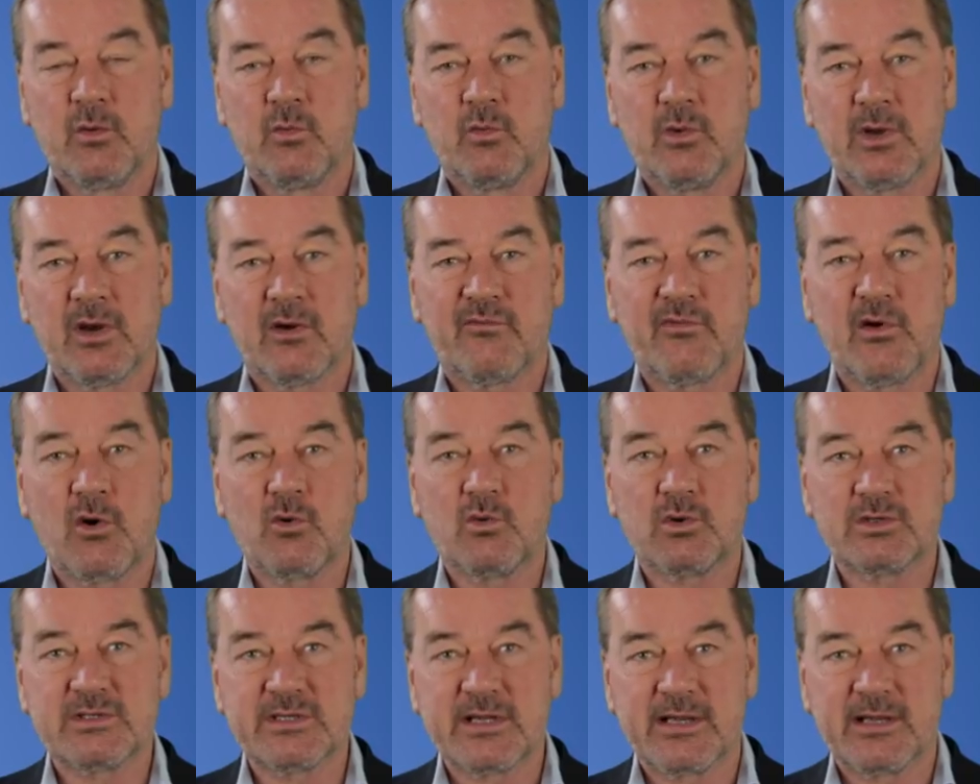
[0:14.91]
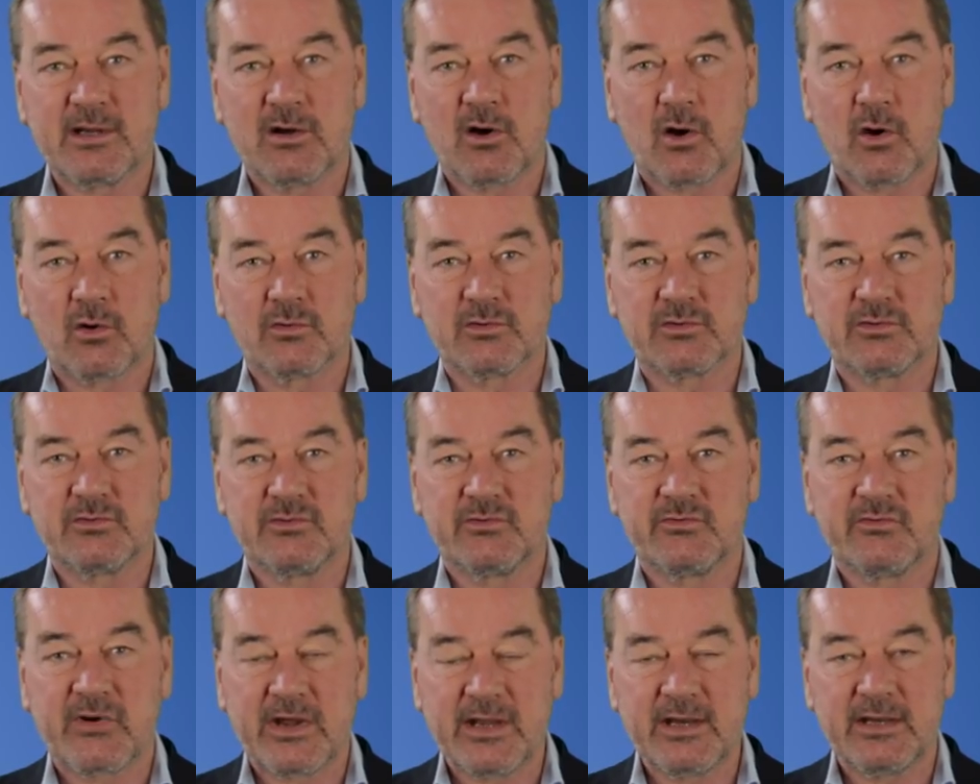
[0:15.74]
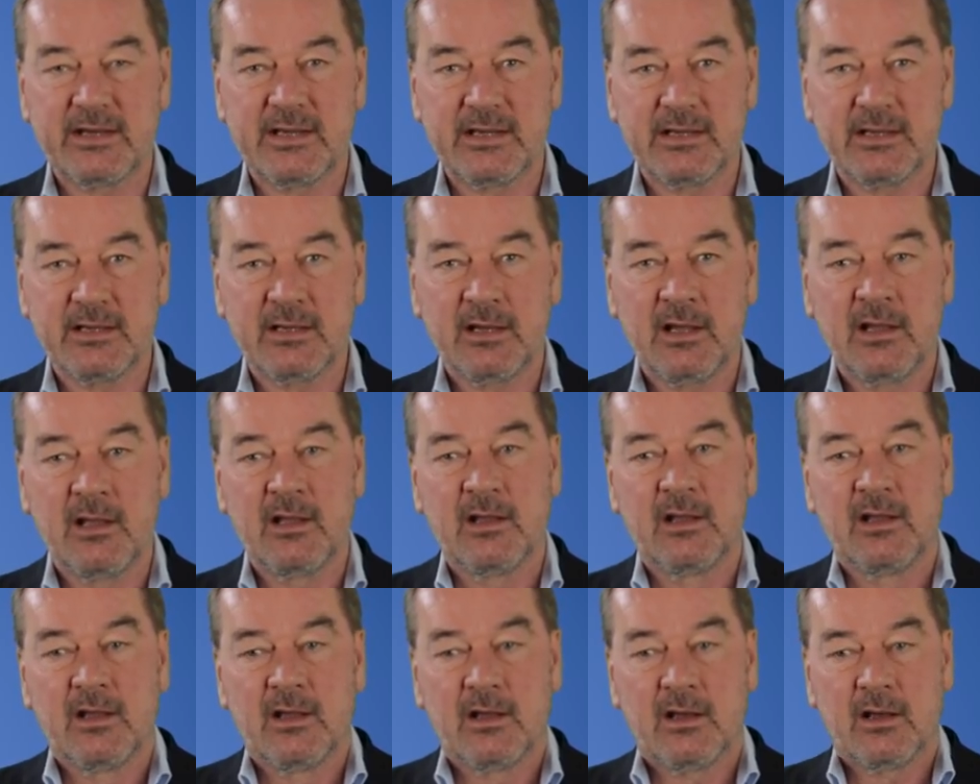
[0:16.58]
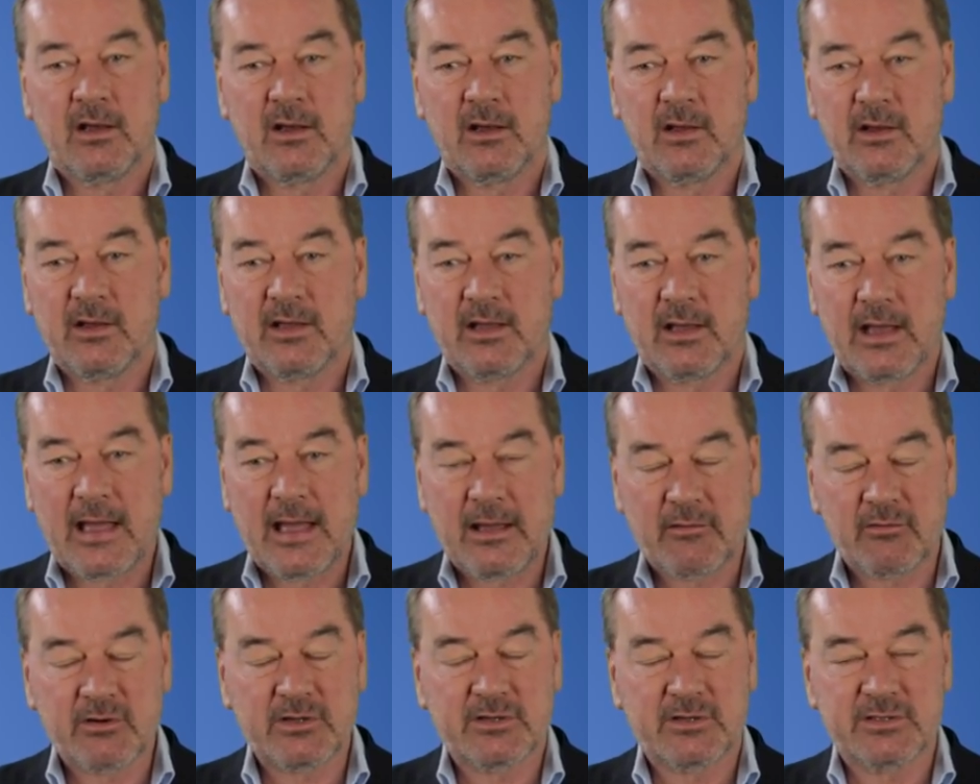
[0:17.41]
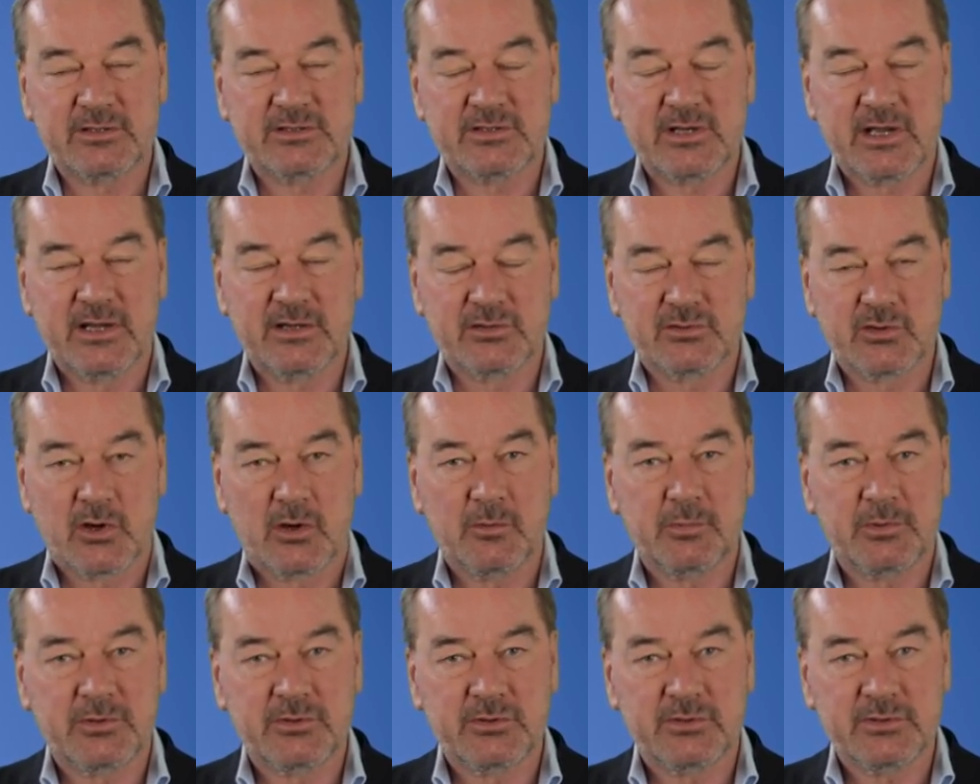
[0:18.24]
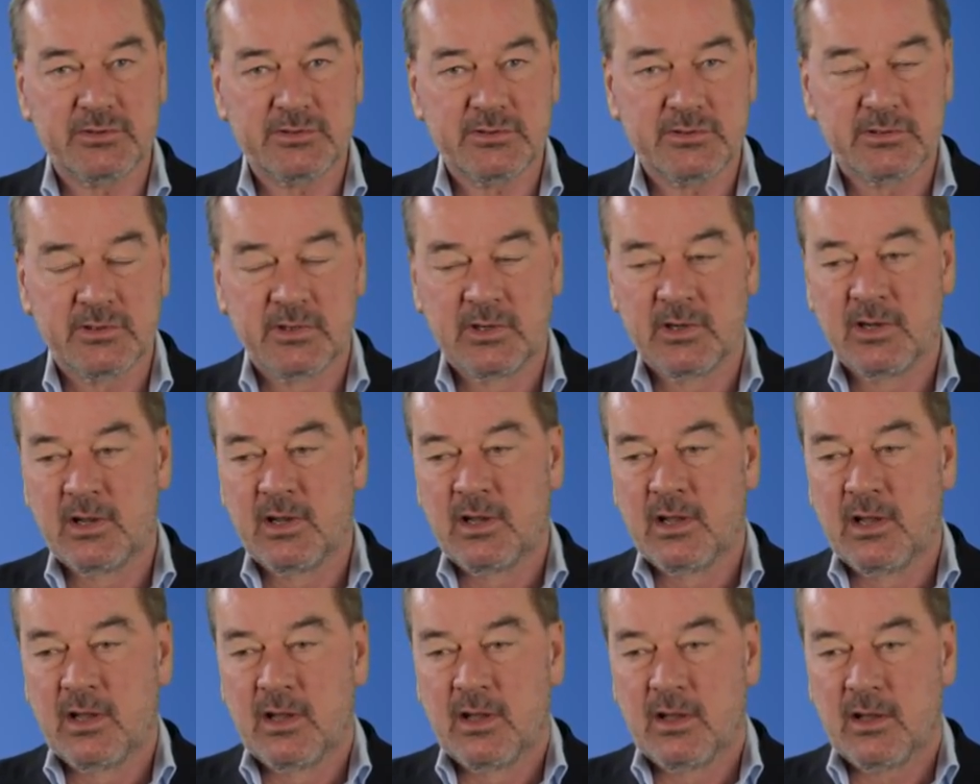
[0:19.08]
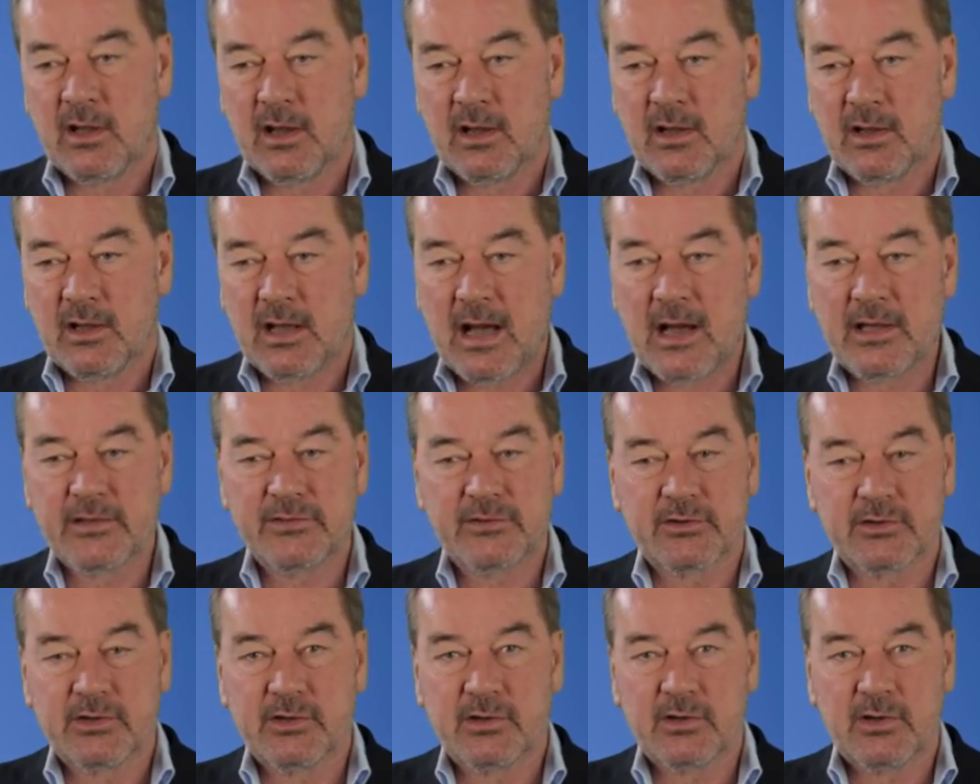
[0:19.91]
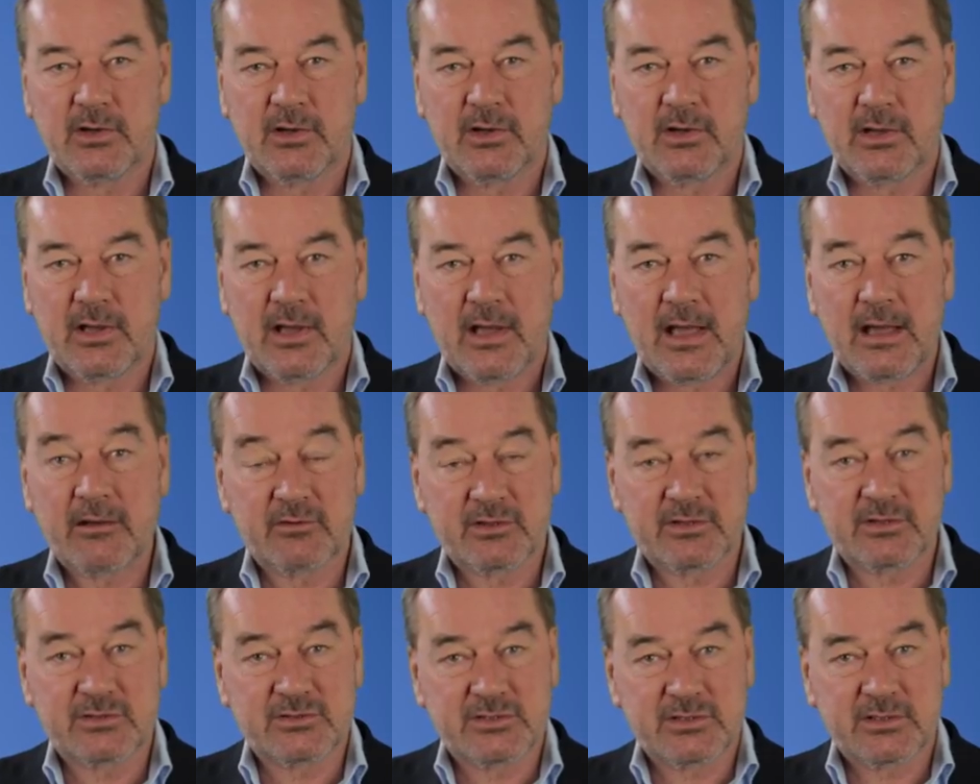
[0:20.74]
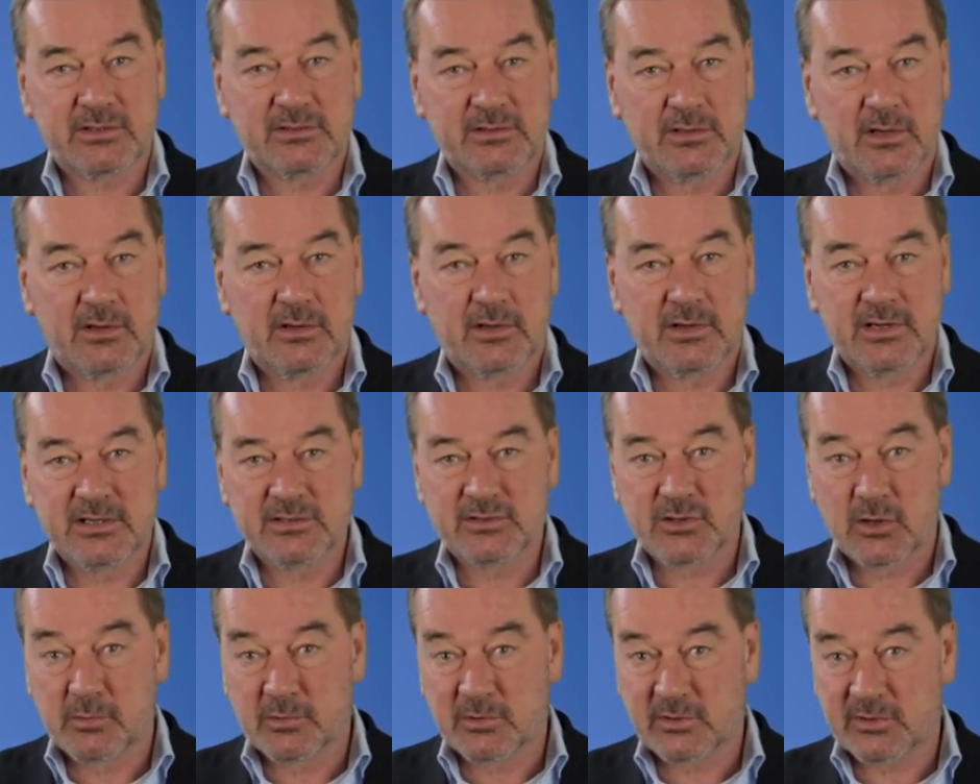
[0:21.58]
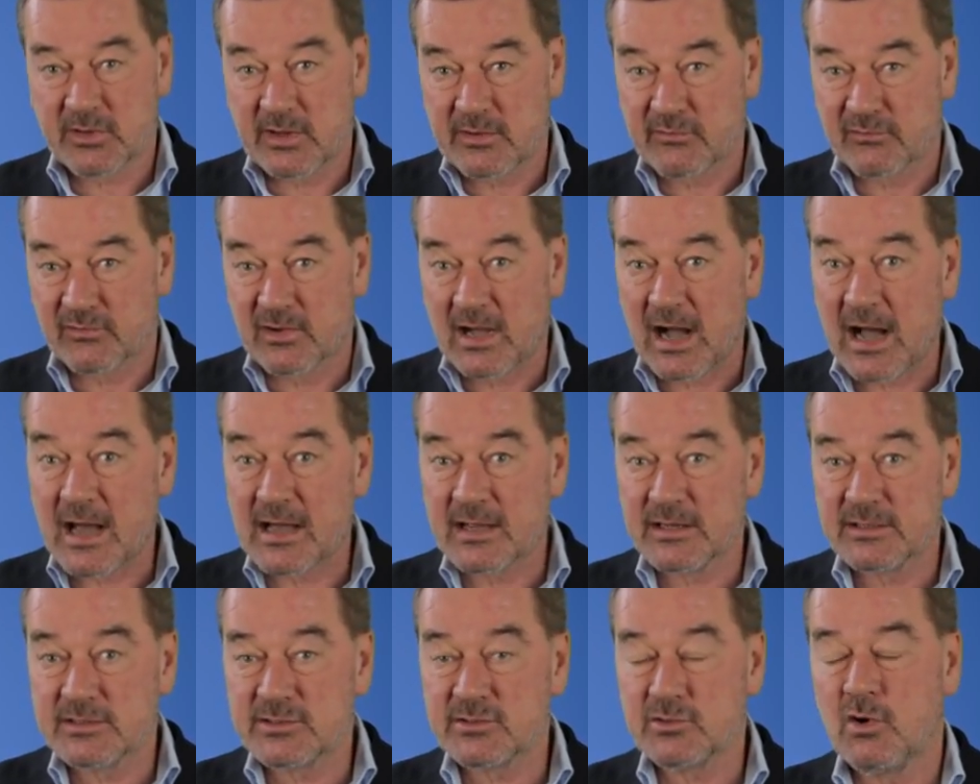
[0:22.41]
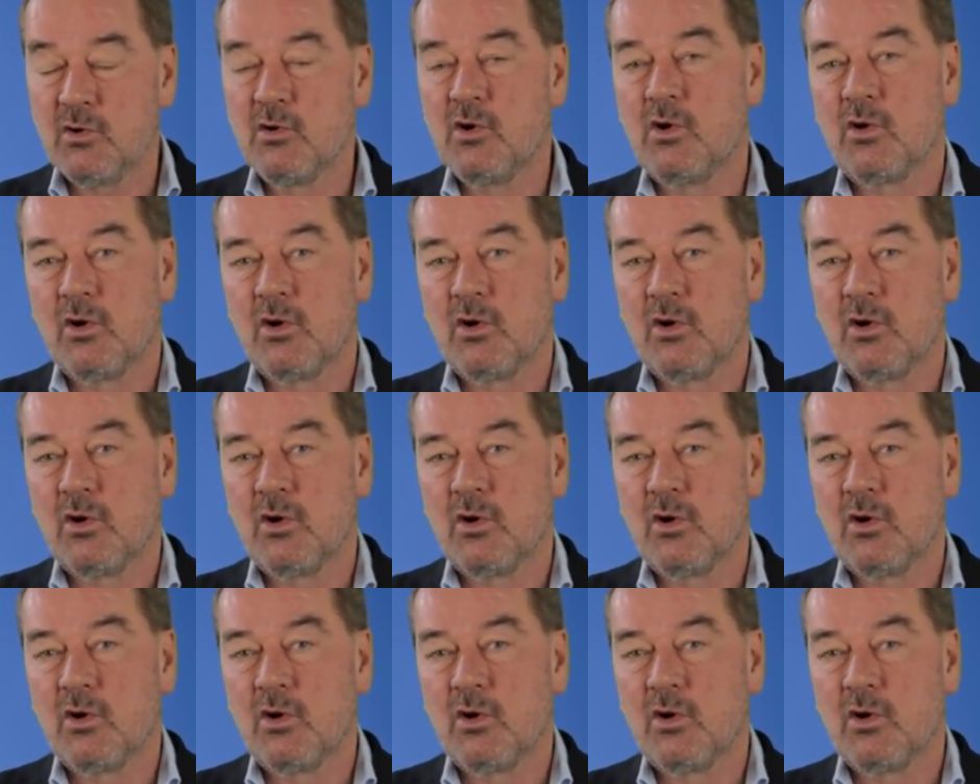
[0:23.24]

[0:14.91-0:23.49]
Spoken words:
We are focusing on training heritage interpreters, either heritage interpretative guides,